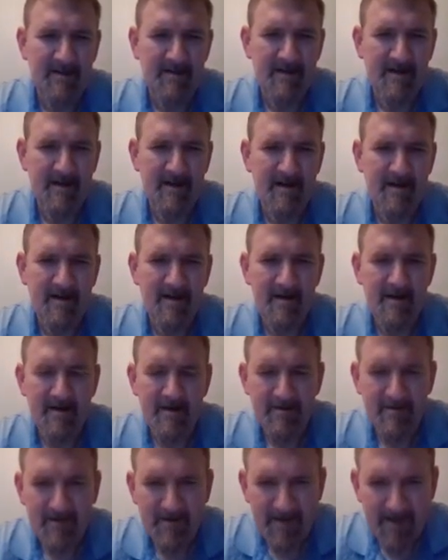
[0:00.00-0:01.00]
there.
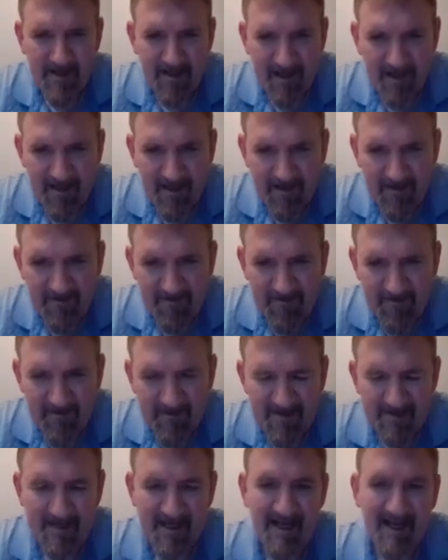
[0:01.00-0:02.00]
What did he have?
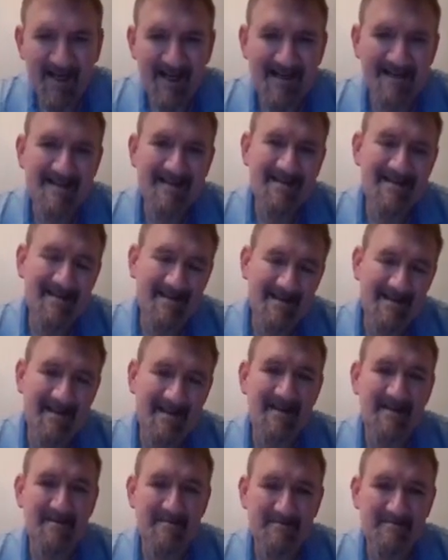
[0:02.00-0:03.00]
Jacks.
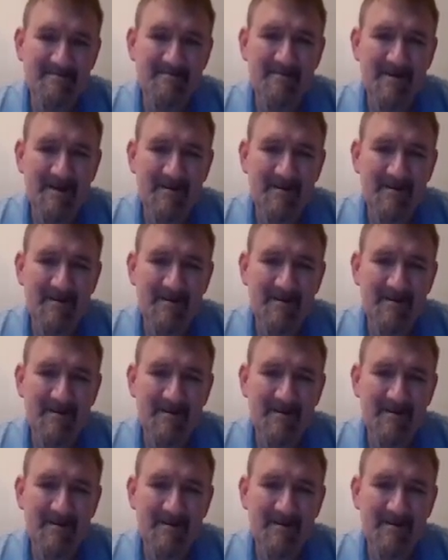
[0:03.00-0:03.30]
Yeah, he